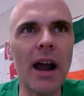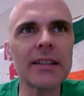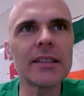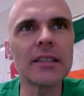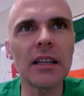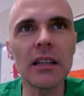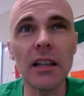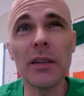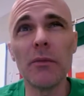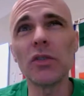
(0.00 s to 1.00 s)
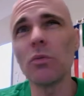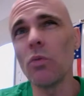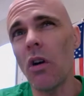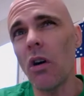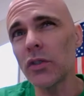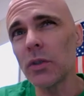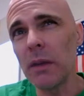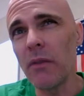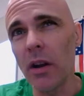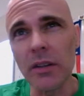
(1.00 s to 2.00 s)
Practicing collectivism will
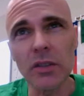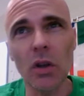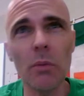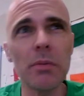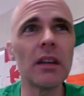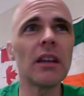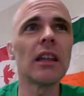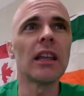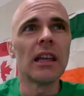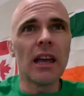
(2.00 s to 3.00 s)
also be very dystopian,